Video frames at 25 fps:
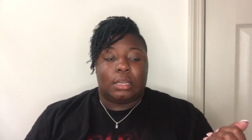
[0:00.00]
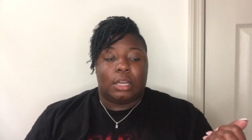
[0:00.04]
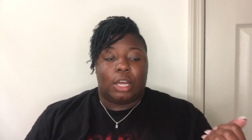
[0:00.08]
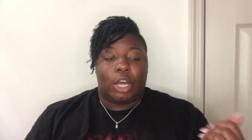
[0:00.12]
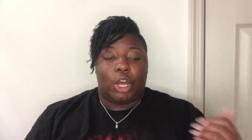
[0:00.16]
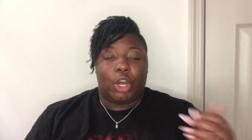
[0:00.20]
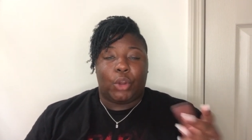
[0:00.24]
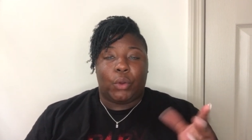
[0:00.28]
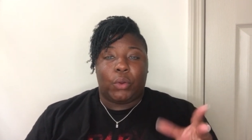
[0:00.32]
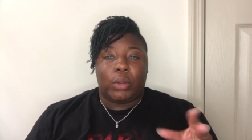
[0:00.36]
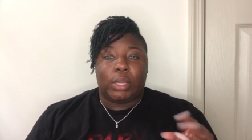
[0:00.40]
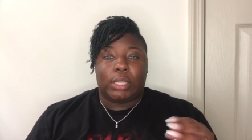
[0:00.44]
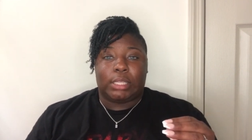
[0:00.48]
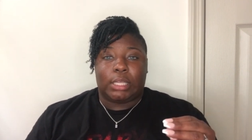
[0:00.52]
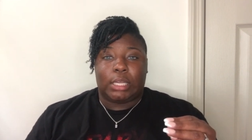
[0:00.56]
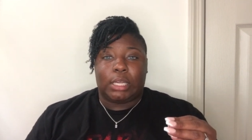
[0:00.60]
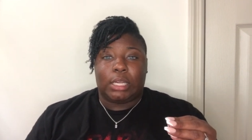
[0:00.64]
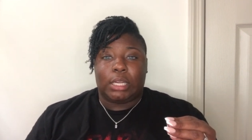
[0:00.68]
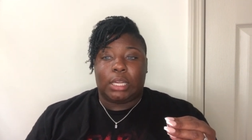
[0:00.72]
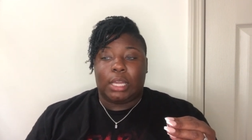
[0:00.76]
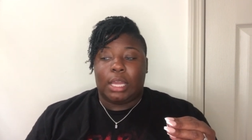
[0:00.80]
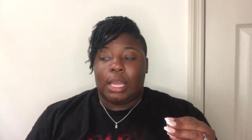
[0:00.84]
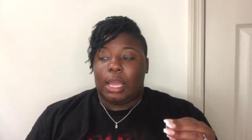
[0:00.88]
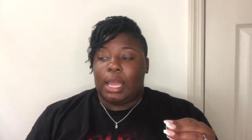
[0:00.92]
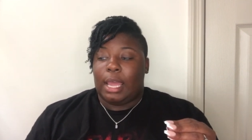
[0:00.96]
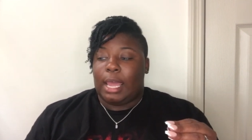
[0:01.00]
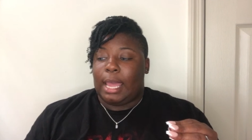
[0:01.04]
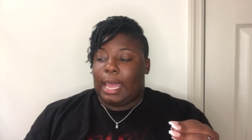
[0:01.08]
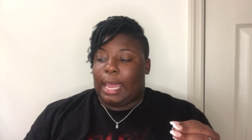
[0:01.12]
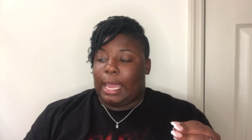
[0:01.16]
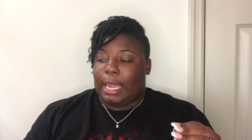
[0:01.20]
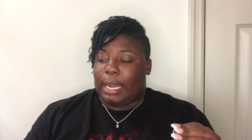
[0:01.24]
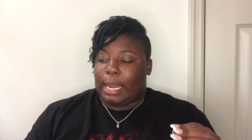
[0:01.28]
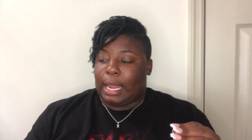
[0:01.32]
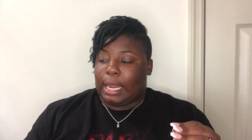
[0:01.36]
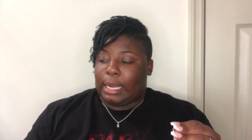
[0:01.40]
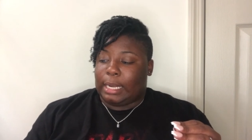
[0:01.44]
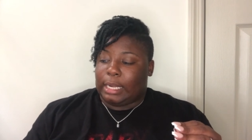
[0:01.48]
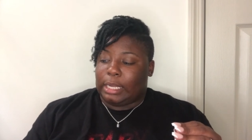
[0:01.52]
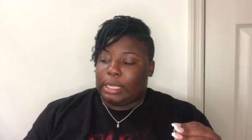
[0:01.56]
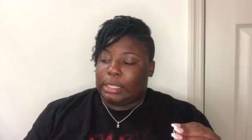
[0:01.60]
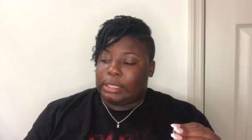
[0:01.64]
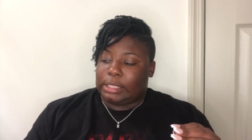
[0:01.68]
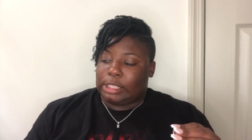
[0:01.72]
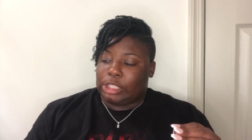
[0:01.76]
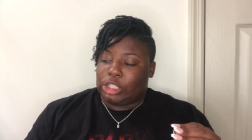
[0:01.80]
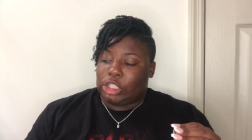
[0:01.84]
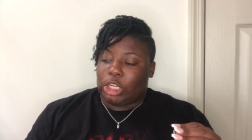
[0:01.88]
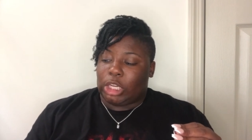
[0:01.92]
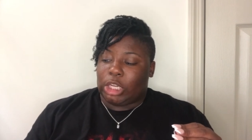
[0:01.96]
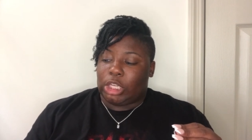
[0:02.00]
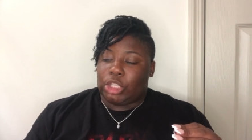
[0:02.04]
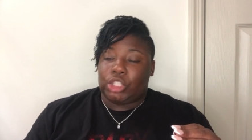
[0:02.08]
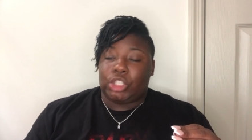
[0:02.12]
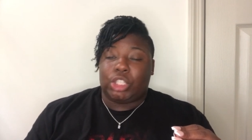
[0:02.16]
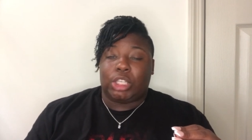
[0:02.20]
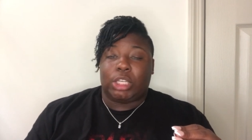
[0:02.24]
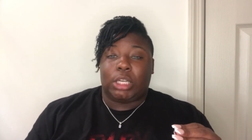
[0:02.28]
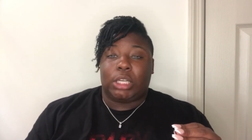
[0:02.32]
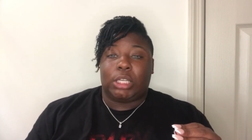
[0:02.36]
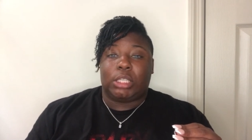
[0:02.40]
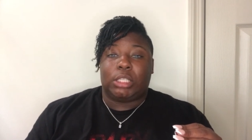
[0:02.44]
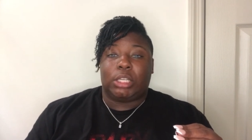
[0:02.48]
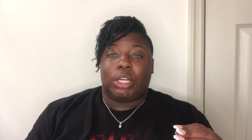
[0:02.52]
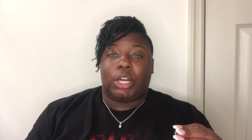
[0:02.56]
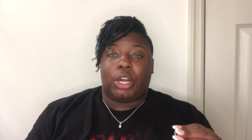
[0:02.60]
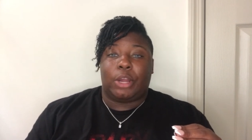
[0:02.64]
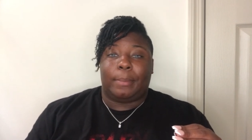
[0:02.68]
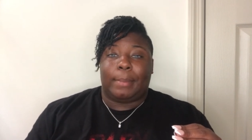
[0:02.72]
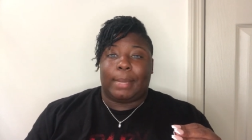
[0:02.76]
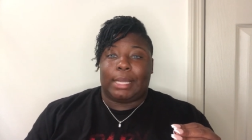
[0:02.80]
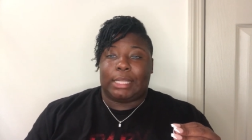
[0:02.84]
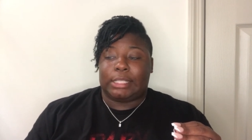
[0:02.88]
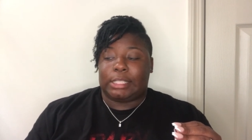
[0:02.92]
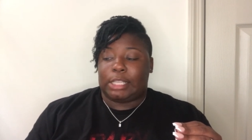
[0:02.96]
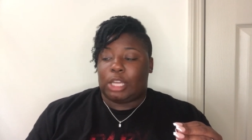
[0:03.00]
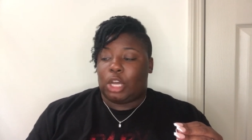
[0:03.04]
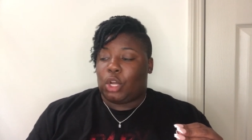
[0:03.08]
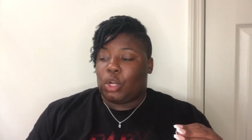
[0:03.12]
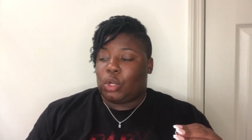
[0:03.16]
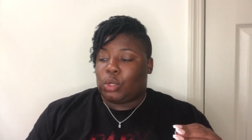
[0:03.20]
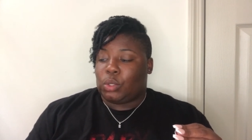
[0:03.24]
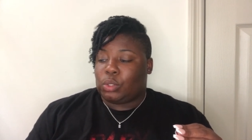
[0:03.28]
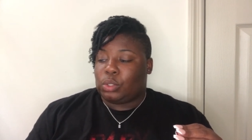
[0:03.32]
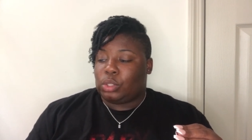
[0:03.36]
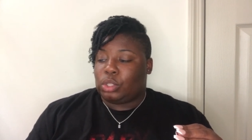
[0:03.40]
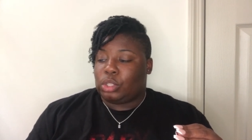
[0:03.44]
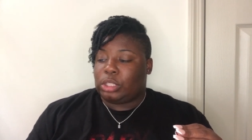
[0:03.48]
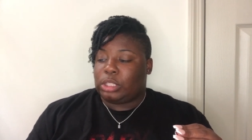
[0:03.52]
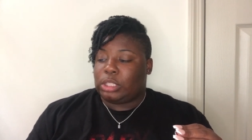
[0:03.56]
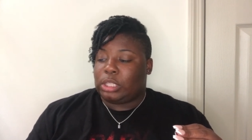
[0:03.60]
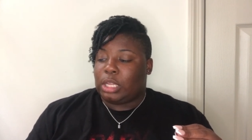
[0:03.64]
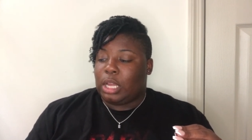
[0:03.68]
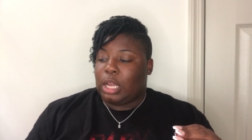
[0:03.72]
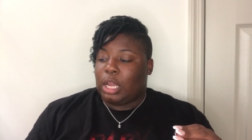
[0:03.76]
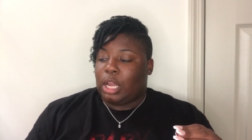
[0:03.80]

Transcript: acrylic and I need to change the color on my toes.